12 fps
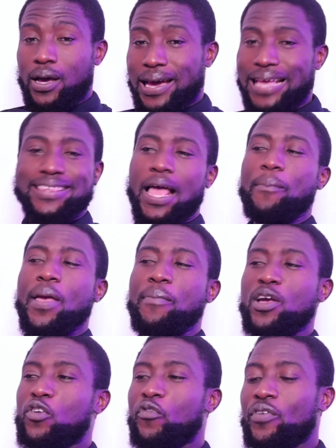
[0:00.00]
Kata me
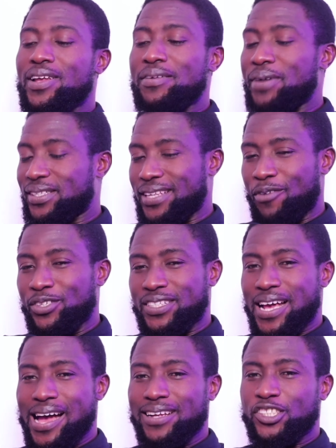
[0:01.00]
make free, Master. Which
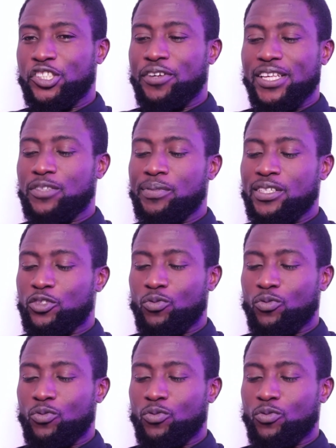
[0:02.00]
can't stress be this